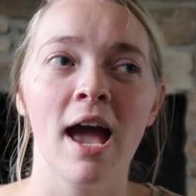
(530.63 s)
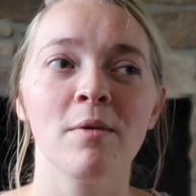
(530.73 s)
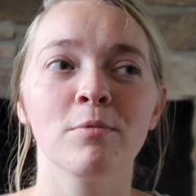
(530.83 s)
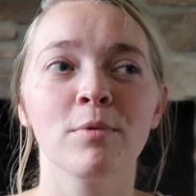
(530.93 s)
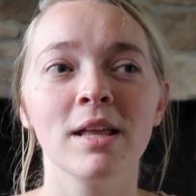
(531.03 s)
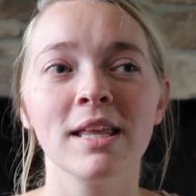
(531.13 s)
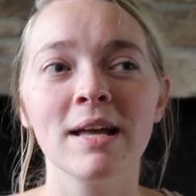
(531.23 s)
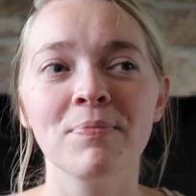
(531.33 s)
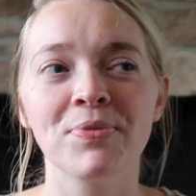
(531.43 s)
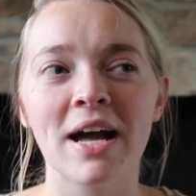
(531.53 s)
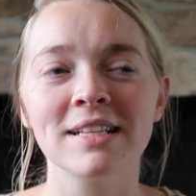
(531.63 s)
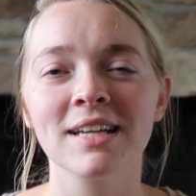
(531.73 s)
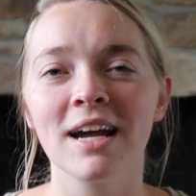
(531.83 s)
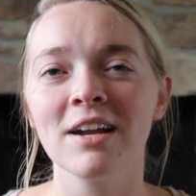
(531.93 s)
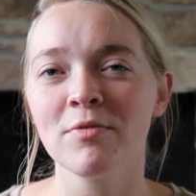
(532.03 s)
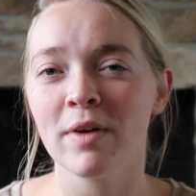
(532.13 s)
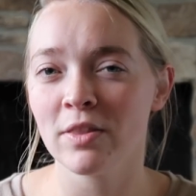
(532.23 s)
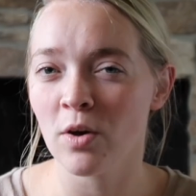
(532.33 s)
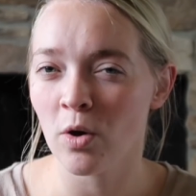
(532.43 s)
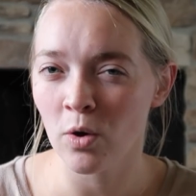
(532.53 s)
And really, that's kind of
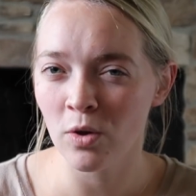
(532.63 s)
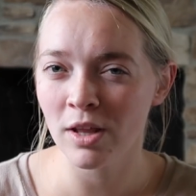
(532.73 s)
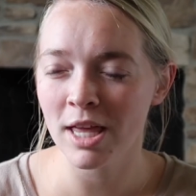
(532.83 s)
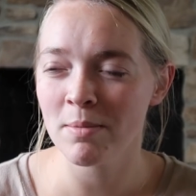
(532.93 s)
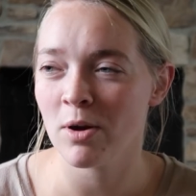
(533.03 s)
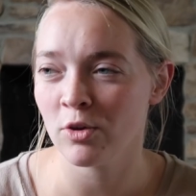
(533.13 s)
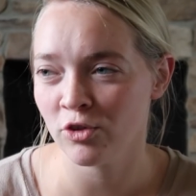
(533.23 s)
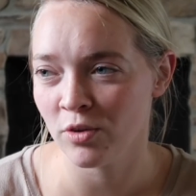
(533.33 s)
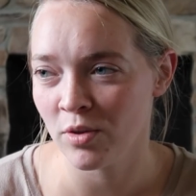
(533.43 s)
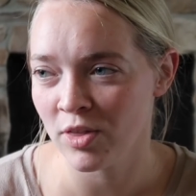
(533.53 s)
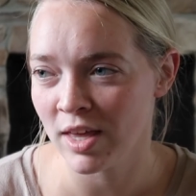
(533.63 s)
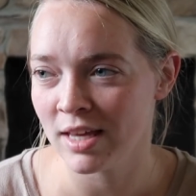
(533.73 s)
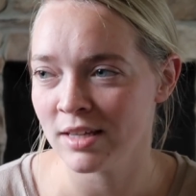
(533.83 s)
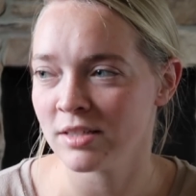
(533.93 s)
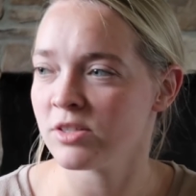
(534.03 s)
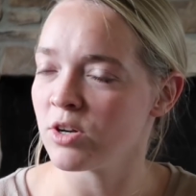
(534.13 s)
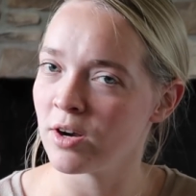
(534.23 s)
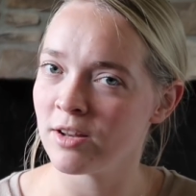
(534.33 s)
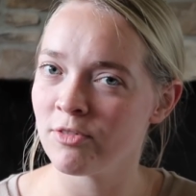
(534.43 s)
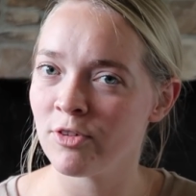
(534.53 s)
when the whole emotional thing
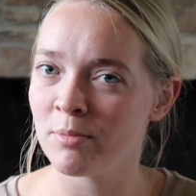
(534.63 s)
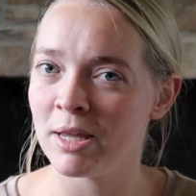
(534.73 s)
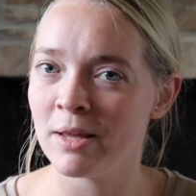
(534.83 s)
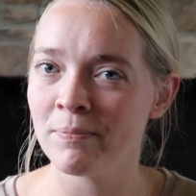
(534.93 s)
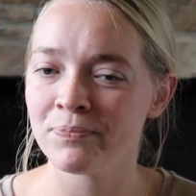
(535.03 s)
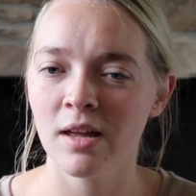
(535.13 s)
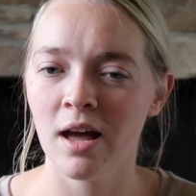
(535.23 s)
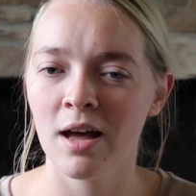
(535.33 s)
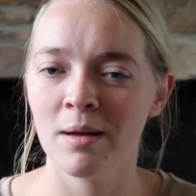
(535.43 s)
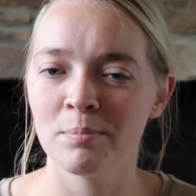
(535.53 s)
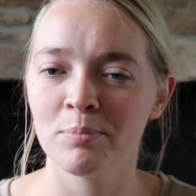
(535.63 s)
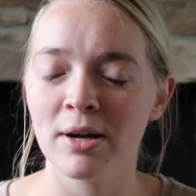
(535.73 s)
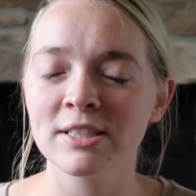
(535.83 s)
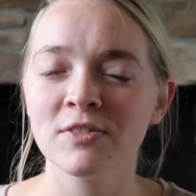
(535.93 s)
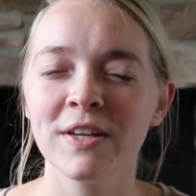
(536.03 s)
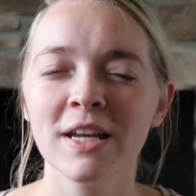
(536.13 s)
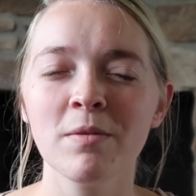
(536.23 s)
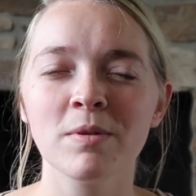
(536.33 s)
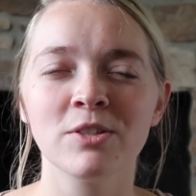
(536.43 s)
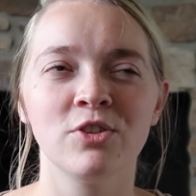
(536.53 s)
started for me. Um,
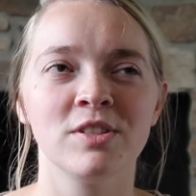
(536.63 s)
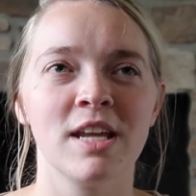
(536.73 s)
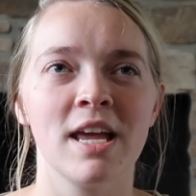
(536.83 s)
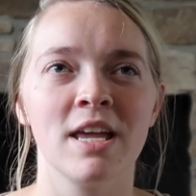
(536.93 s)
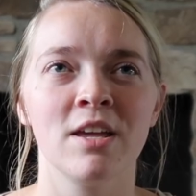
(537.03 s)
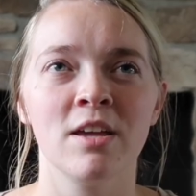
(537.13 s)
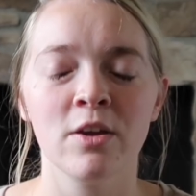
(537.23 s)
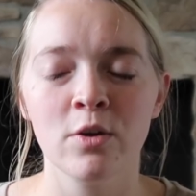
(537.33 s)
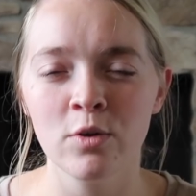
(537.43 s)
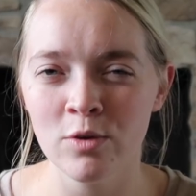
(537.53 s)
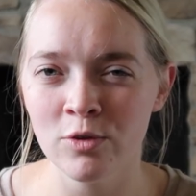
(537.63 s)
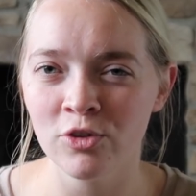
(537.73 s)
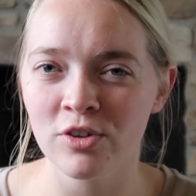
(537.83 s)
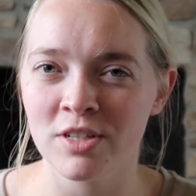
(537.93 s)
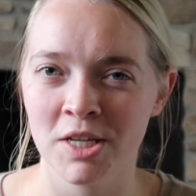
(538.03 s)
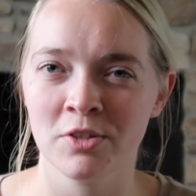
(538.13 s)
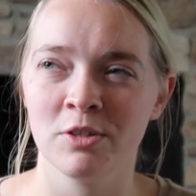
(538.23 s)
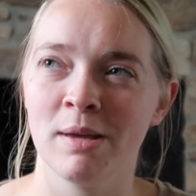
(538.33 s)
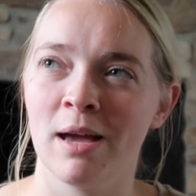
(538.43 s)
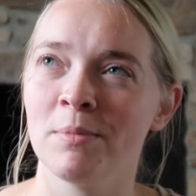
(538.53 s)
breastfeeding was just a huge deal
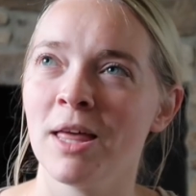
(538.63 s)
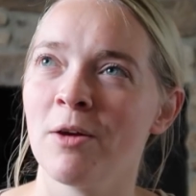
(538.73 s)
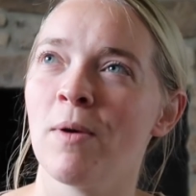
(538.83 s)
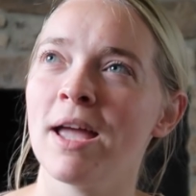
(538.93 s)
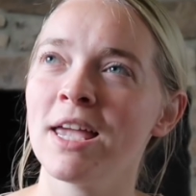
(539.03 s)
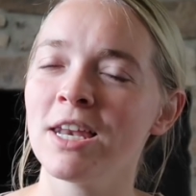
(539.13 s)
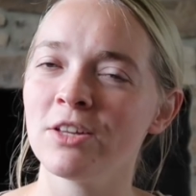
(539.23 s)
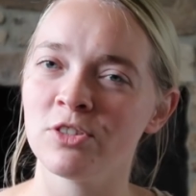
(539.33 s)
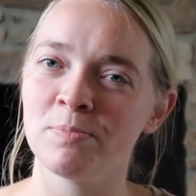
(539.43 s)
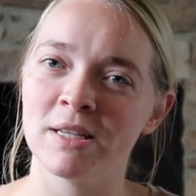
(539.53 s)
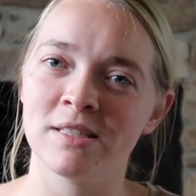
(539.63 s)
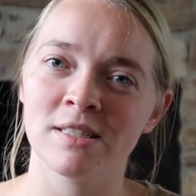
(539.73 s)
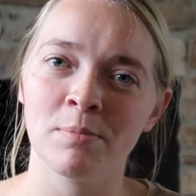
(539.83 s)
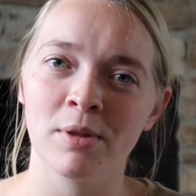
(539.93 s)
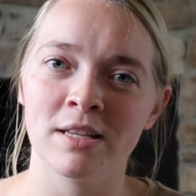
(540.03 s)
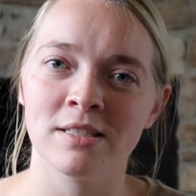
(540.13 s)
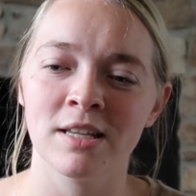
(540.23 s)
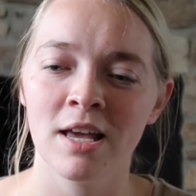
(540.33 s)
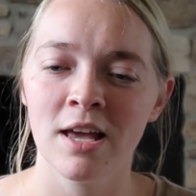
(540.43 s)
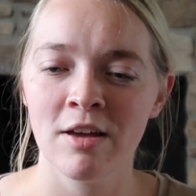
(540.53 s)
to me. I'm like, why can't it just be as simple as
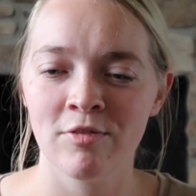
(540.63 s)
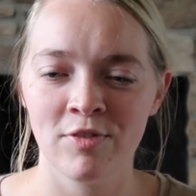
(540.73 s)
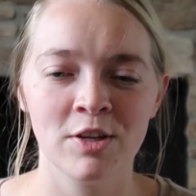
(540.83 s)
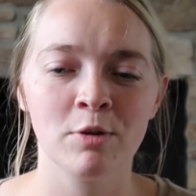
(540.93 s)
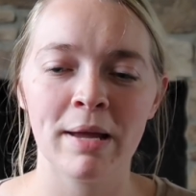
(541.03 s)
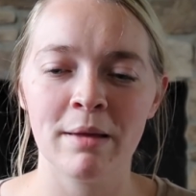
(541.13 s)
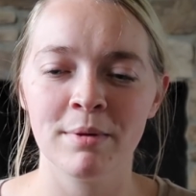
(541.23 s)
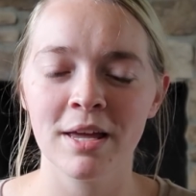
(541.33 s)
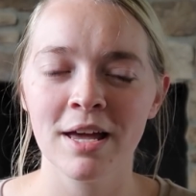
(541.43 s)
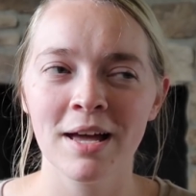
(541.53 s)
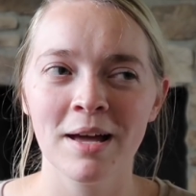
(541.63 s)
feed your baby?